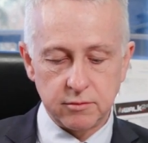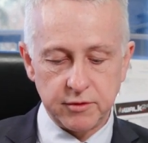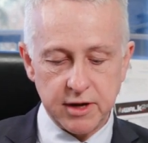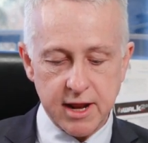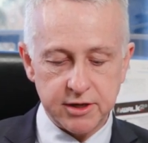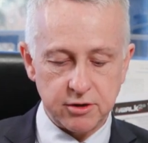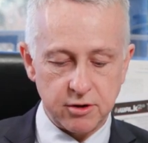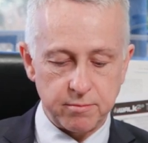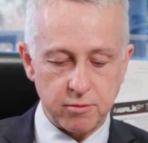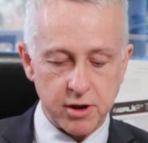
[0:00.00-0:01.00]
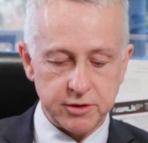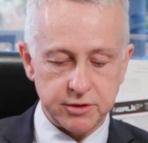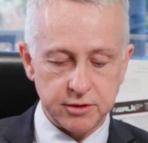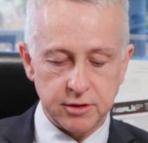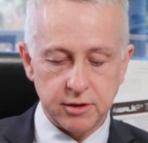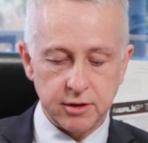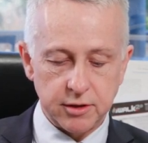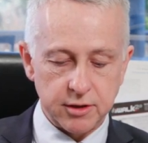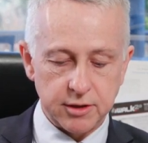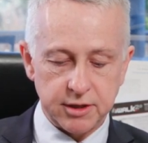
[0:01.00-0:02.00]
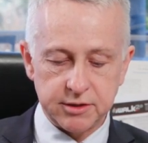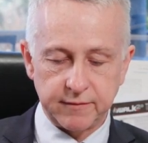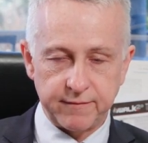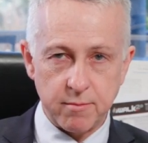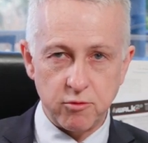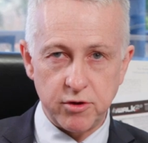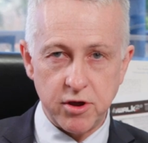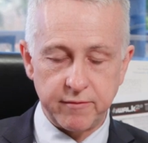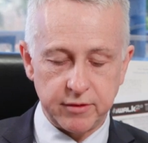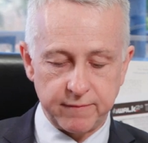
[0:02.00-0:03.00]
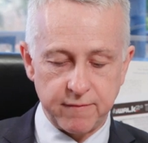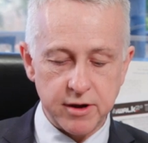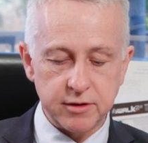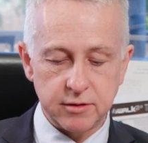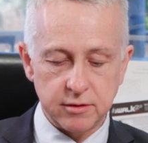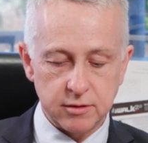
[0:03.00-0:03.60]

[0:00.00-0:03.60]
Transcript: With an anterior approach, it's the femoral nerve at the front,